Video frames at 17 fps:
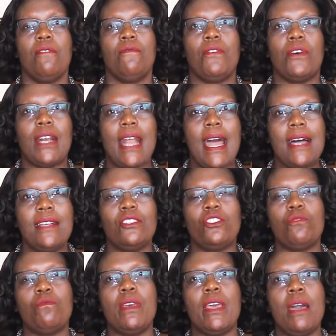for us
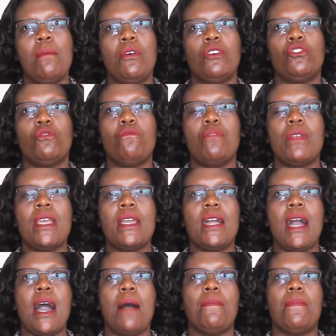to be able to
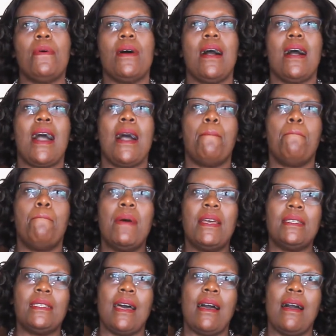bring up a
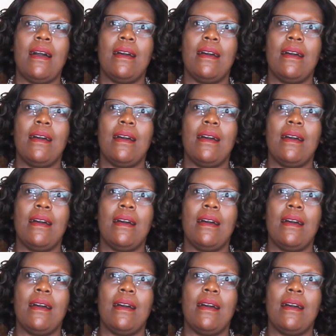better